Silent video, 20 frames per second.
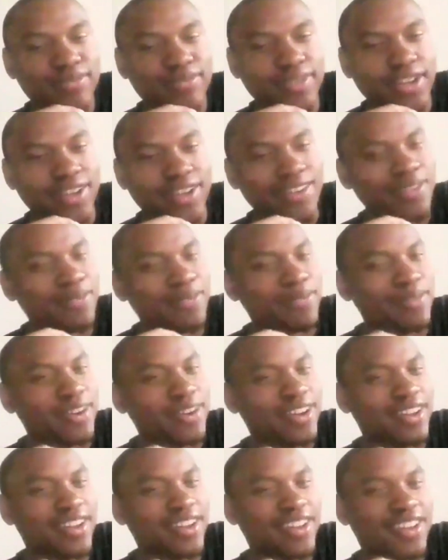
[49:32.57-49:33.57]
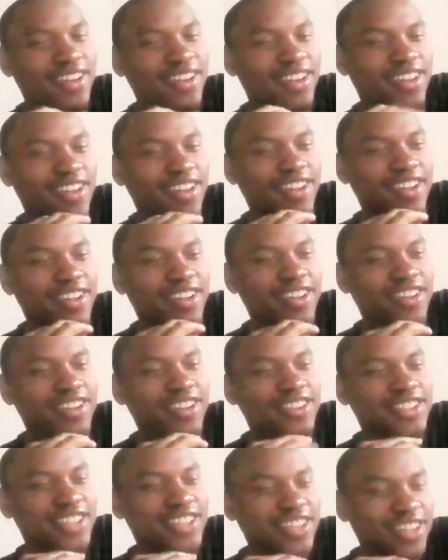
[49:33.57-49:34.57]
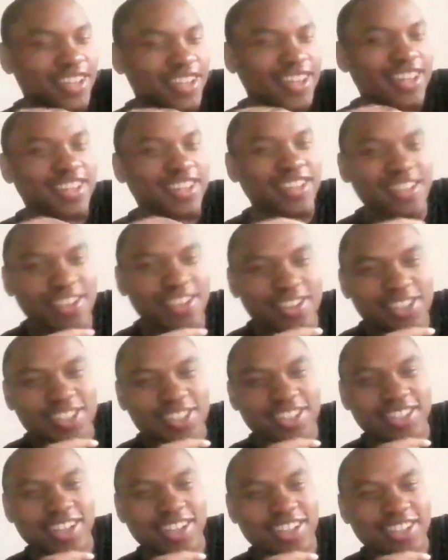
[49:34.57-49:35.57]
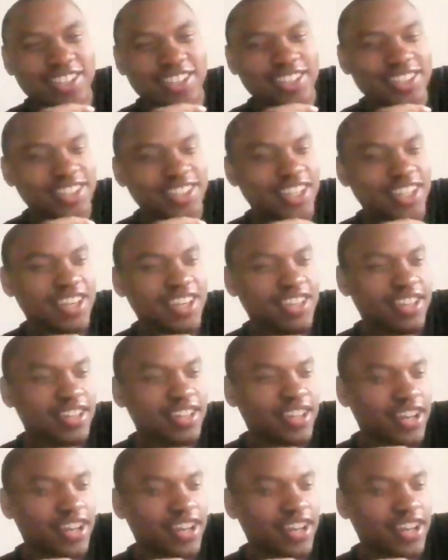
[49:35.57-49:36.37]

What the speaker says: Man, but is there anything else you like to say?